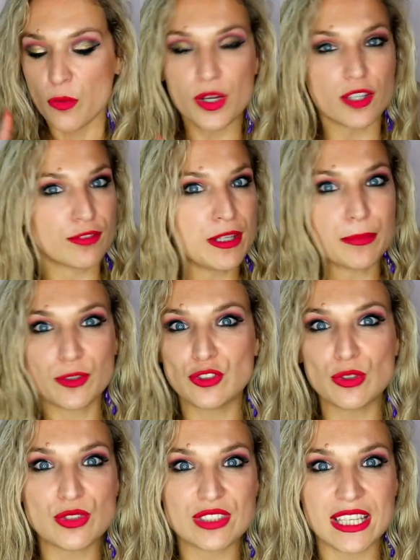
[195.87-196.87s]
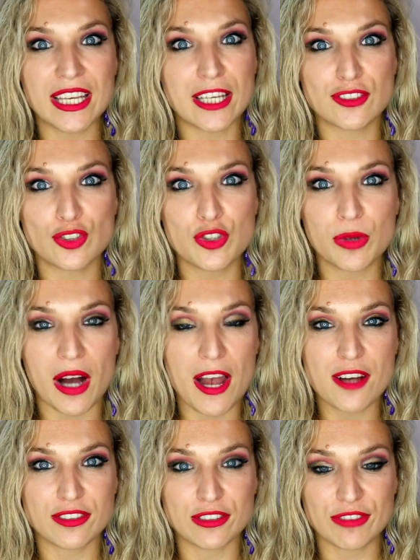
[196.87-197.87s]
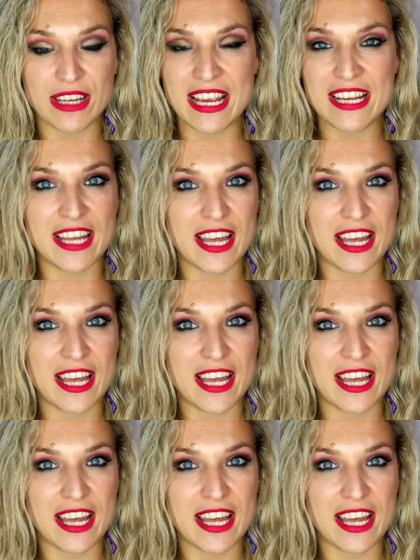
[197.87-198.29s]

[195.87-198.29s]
We are reproducing at too high of a rate,